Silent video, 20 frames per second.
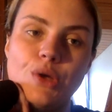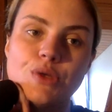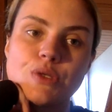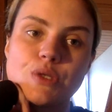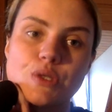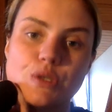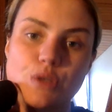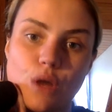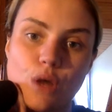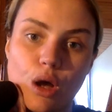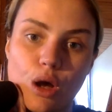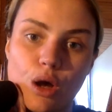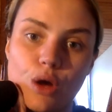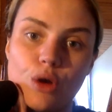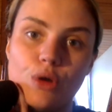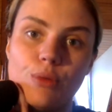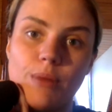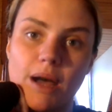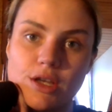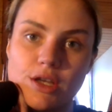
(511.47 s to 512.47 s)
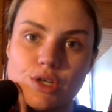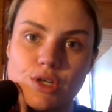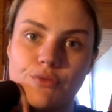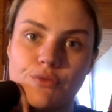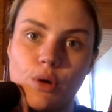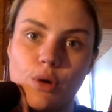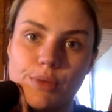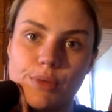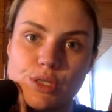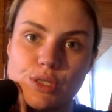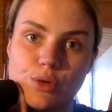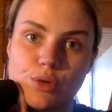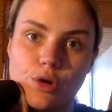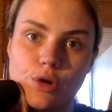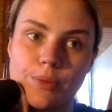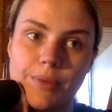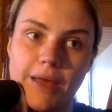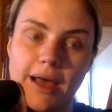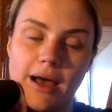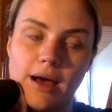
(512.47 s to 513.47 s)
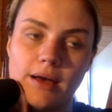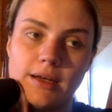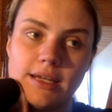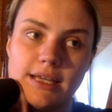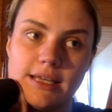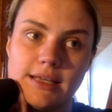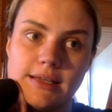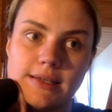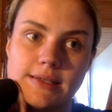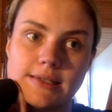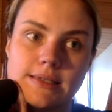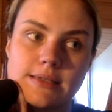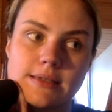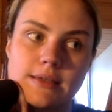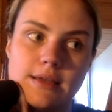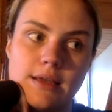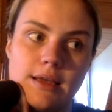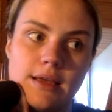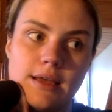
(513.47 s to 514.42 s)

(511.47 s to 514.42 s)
so much of what we talk about is